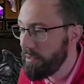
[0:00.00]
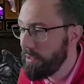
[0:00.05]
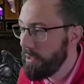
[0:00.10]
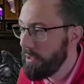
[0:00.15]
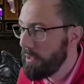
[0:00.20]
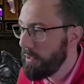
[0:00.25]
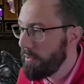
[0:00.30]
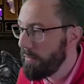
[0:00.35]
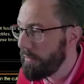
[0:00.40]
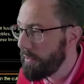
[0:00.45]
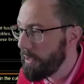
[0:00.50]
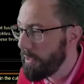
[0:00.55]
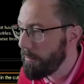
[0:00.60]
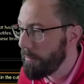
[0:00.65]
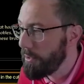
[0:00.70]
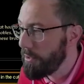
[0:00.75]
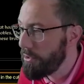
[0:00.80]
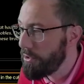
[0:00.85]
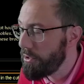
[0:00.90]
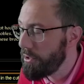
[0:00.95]
of
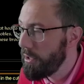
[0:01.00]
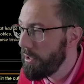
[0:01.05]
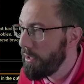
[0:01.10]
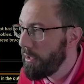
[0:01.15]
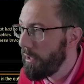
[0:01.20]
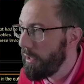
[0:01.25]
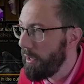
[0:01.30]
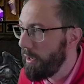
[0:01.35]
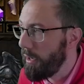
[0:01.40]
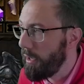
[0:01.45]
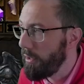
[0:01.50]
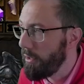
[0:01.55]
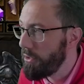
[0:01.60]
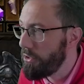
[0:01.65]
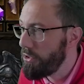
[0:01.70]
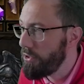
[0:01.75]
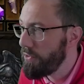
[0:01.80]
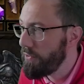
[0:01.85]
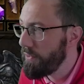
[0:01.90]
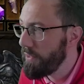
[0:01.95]
damage, and I
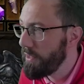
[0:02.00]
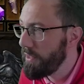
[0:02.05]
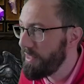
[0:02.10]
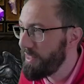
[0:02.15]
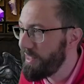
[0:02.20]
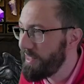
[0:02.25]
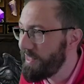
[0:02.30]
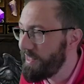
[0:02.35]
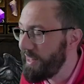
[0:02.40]
just find it's